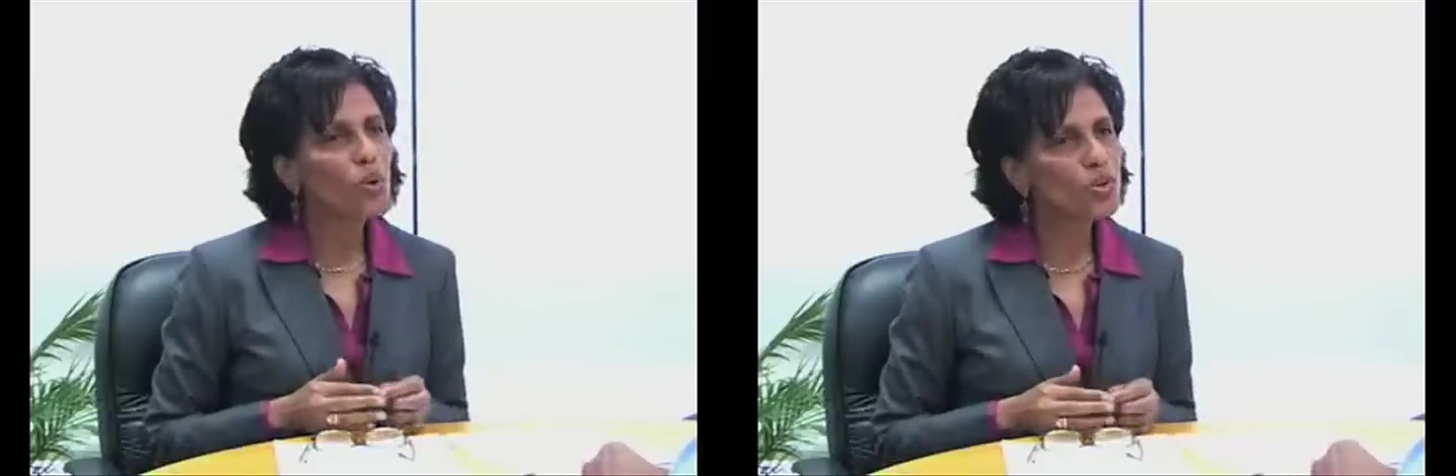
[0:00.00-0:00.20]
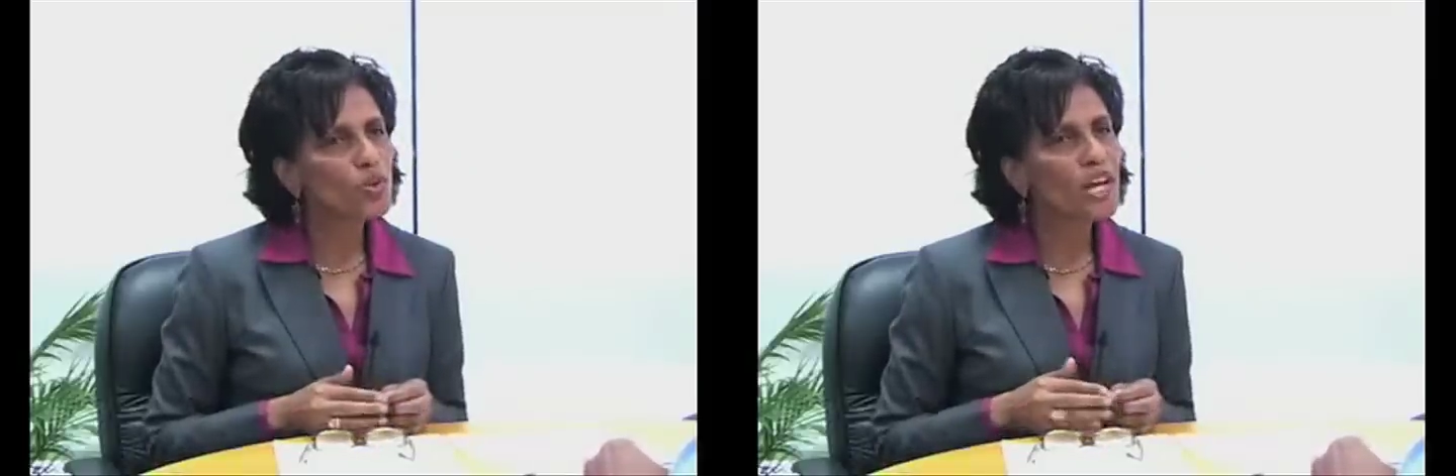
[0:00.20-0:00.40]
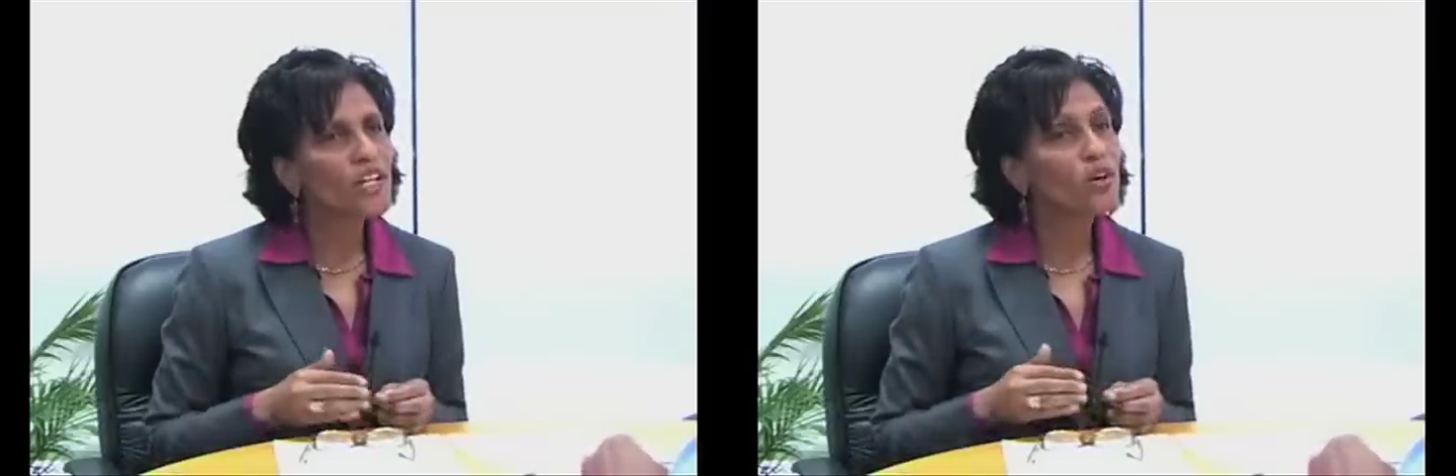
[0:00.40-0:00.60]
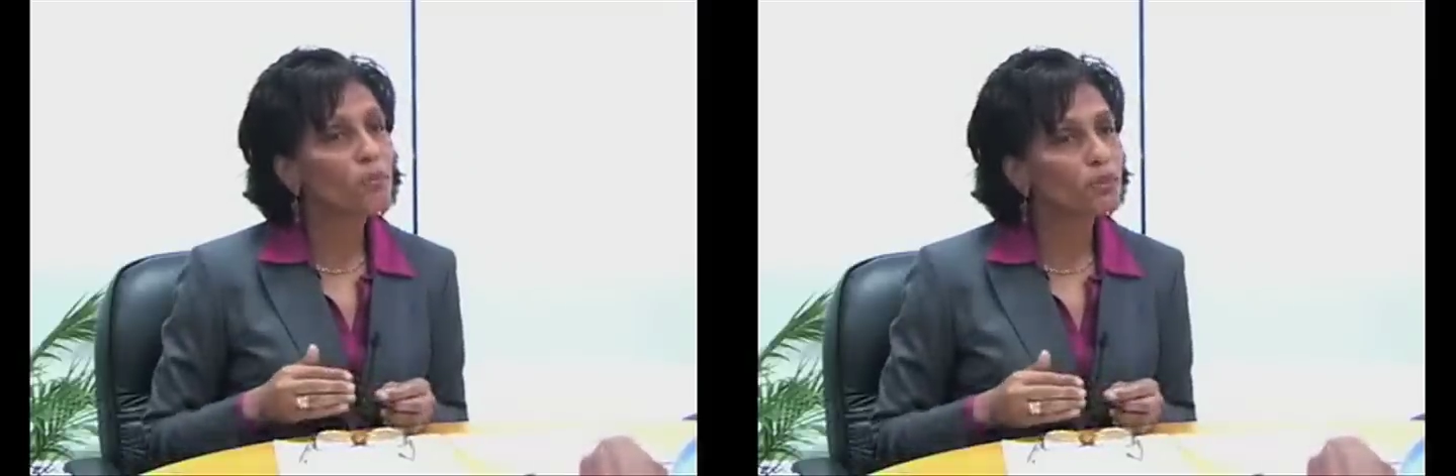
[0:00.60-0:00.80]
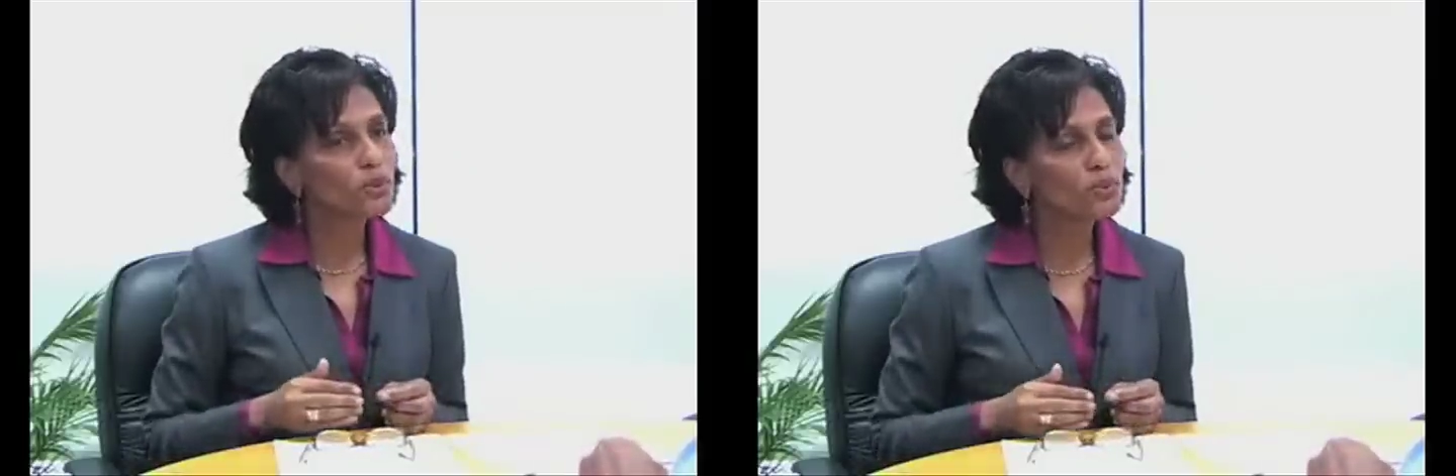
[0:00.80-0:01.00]
also get an
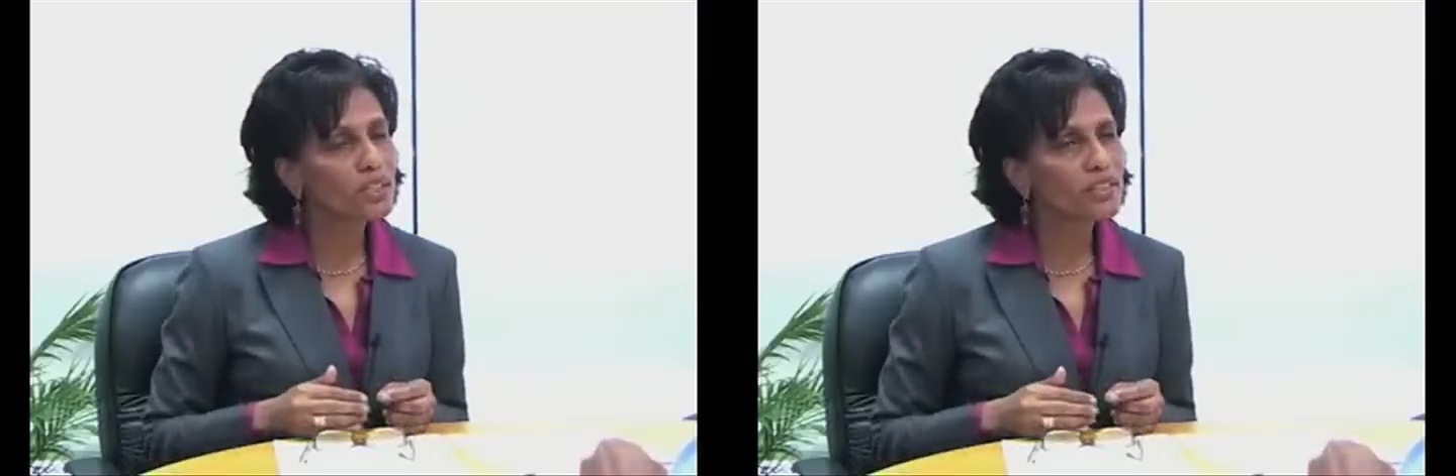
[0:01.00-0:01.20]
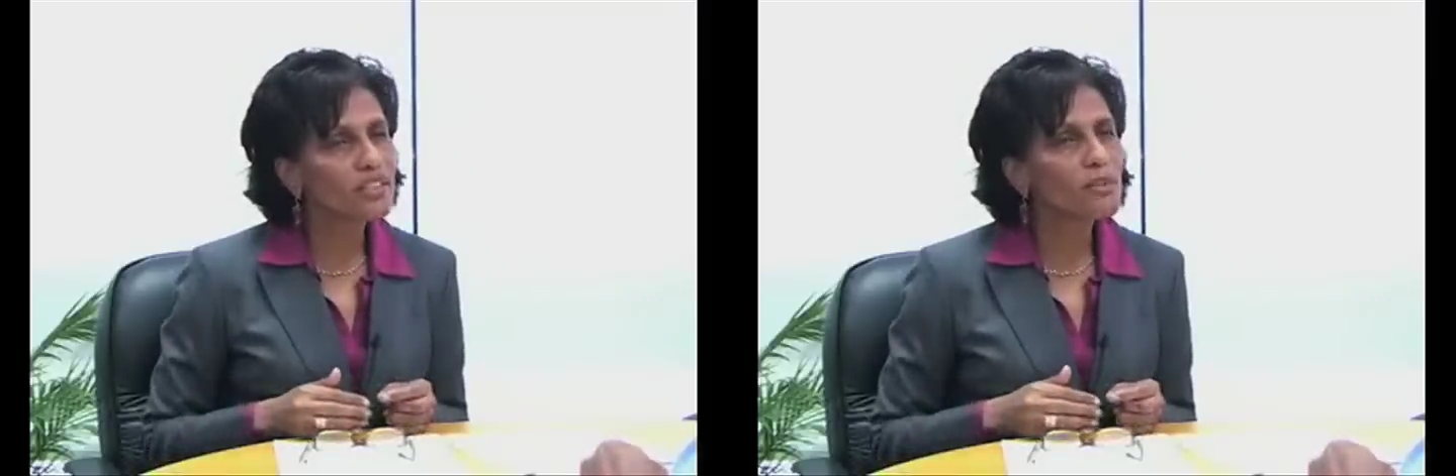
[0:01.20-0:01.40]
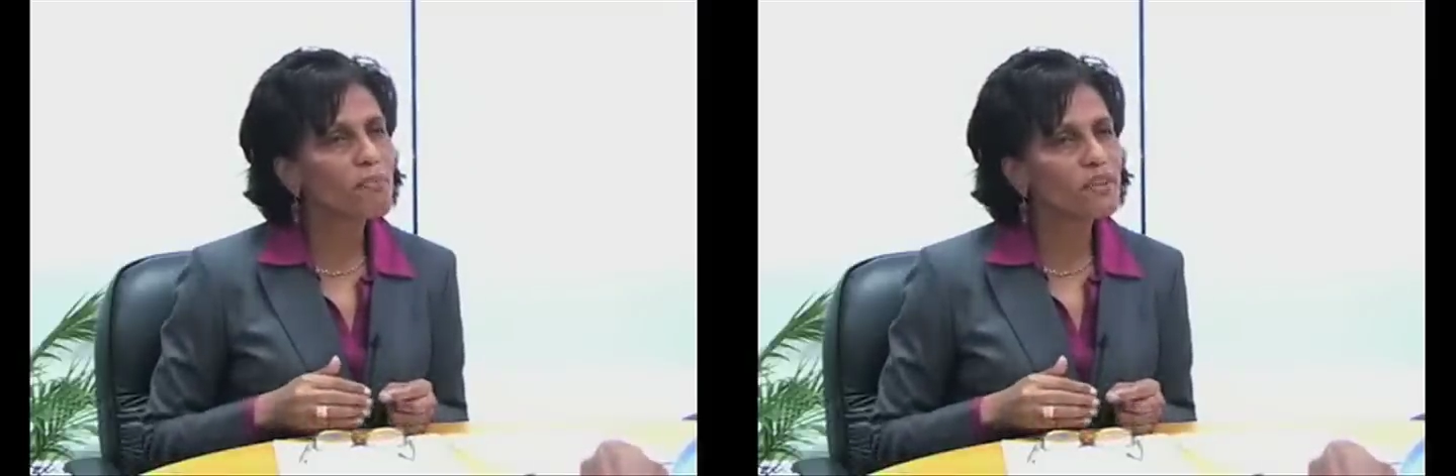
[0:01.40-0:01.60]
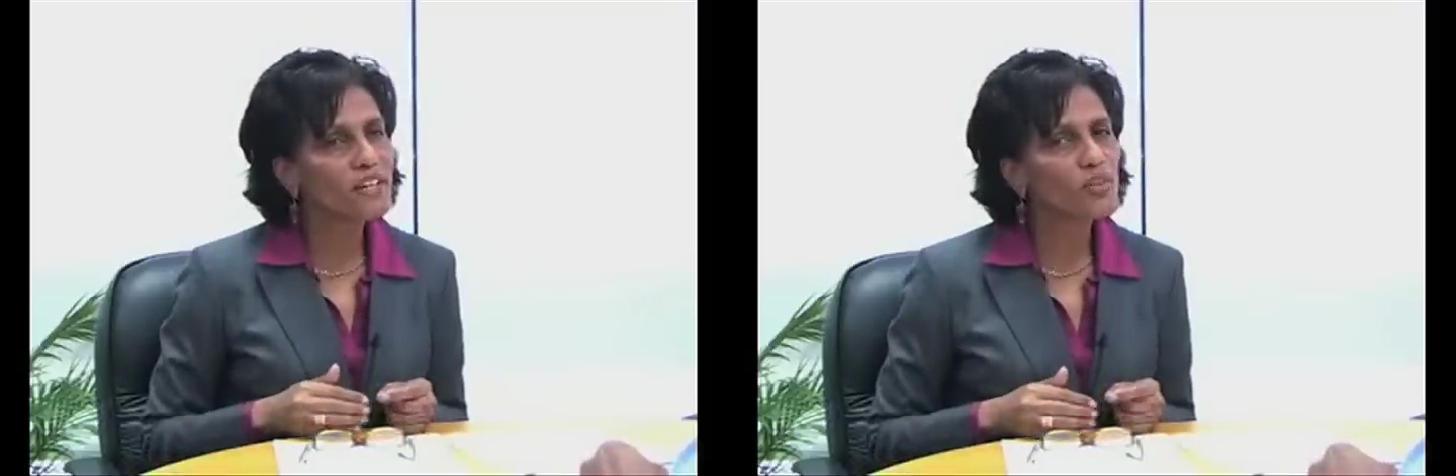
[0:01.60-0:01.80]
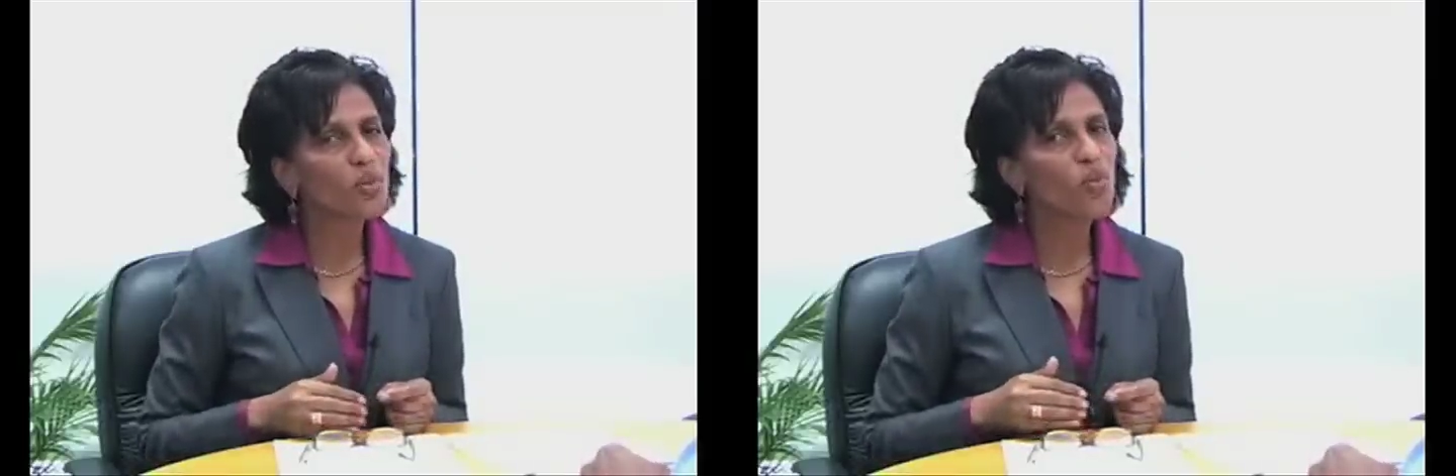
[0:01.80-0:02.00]
opportunity to pay
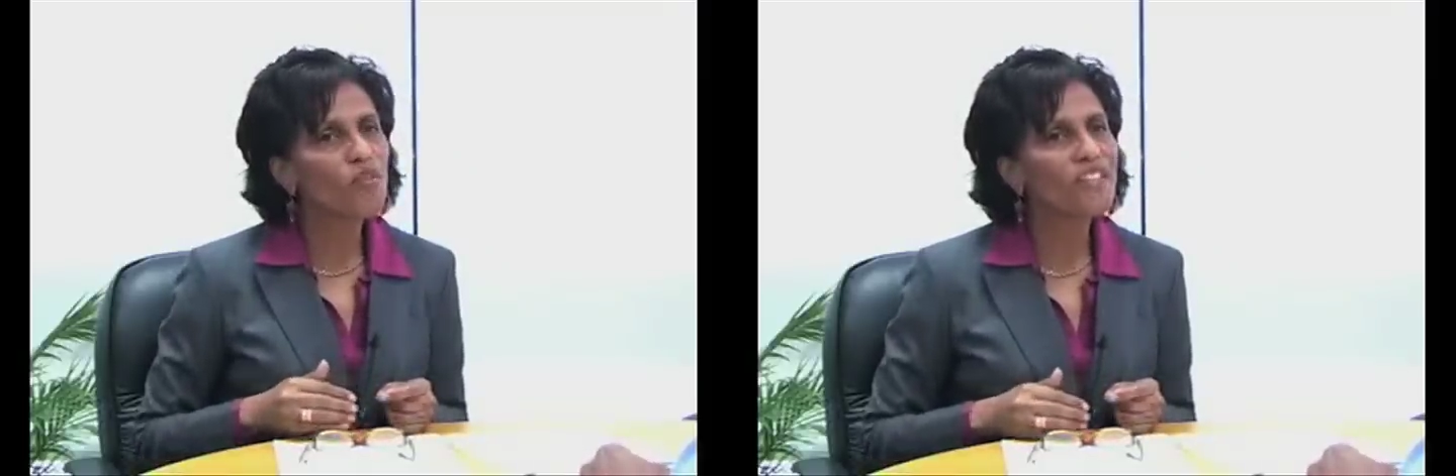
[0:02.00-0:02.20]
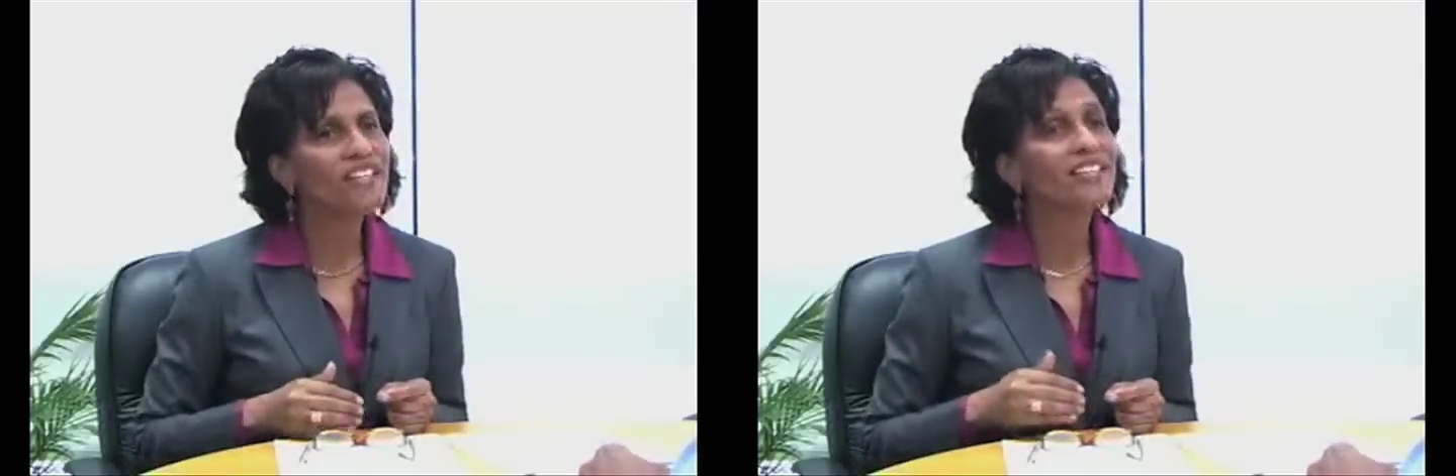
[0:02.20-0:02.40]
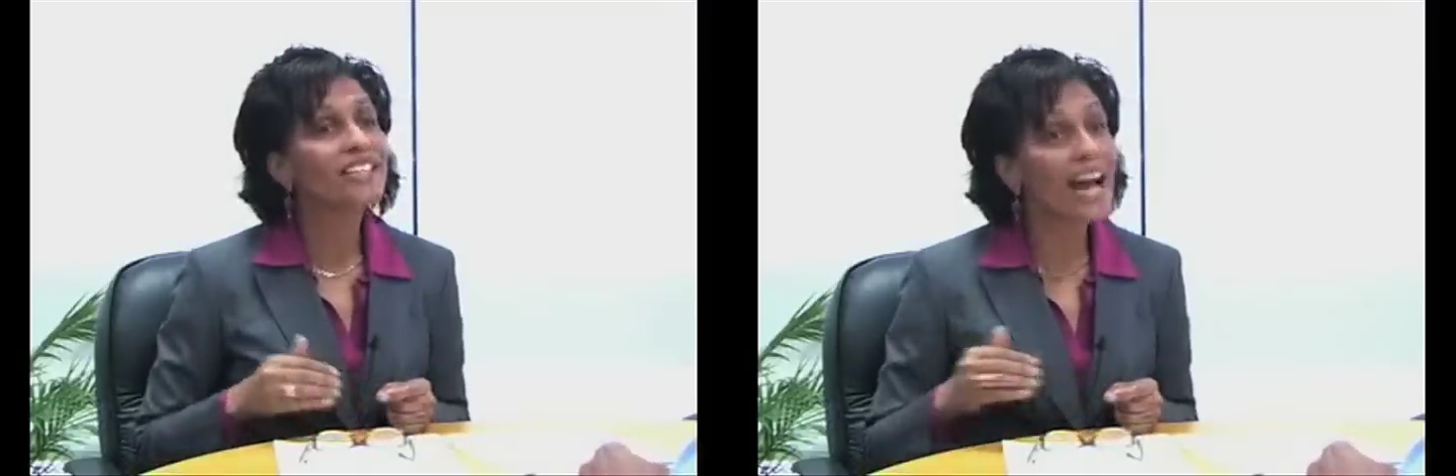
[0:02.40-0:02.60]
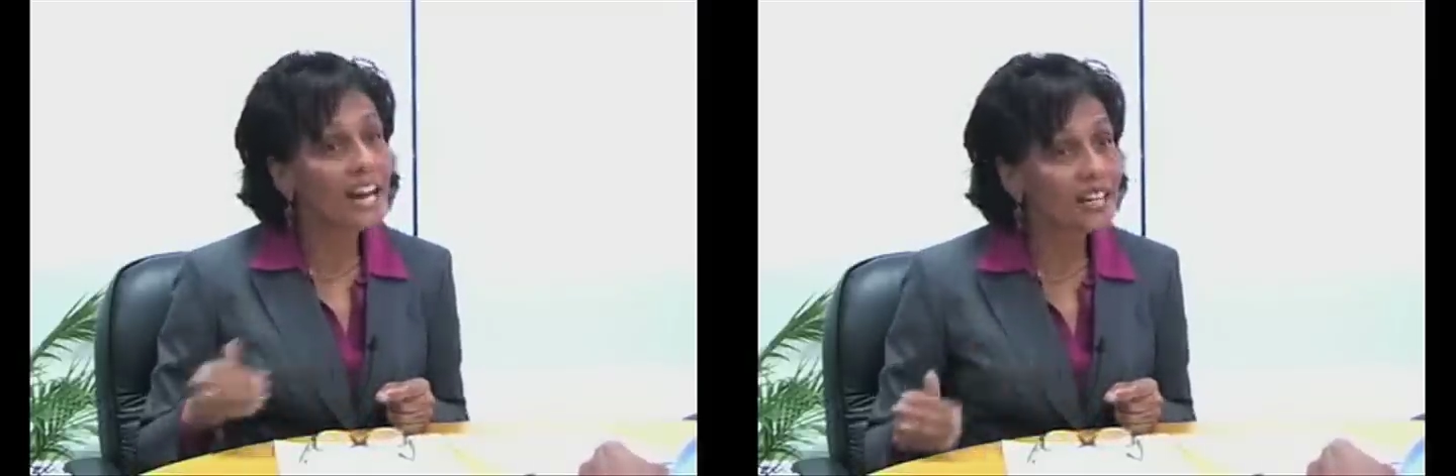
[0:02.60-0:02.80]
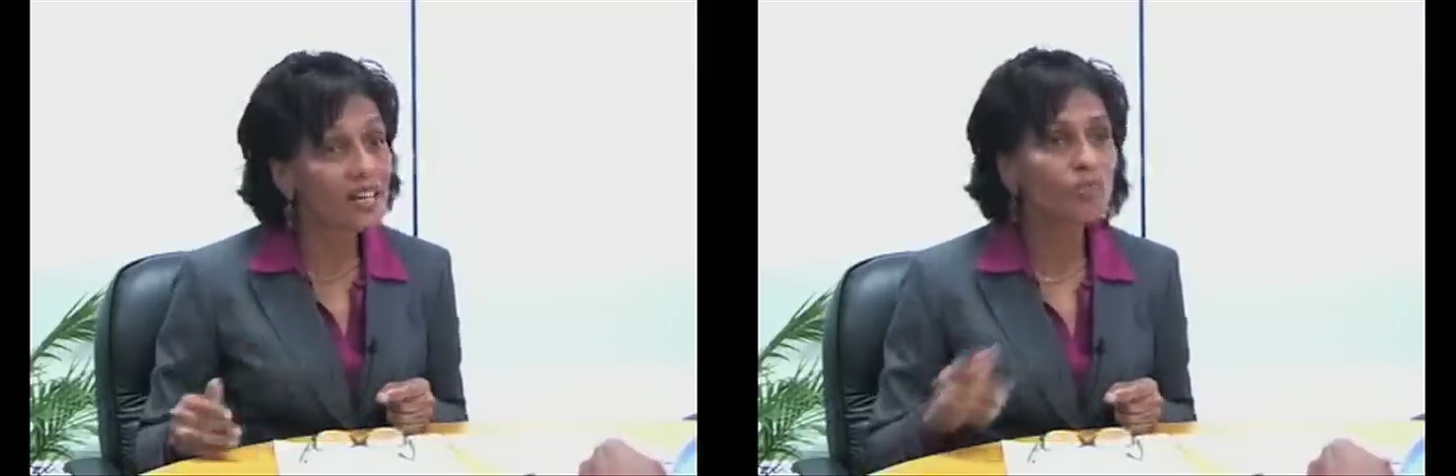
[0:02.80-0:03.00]
it over the entire year,